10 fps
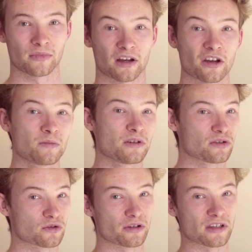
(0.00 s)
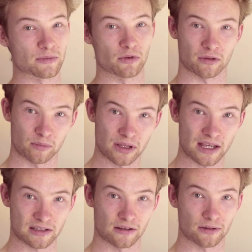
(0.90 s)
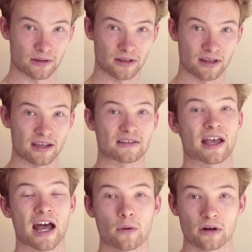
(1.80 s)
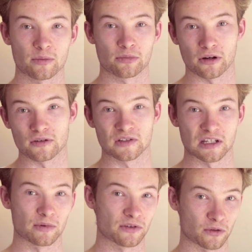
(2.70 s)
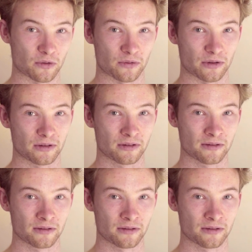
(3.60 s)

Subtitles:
I hope you enjoyed this more complex look into how I approach cinematography.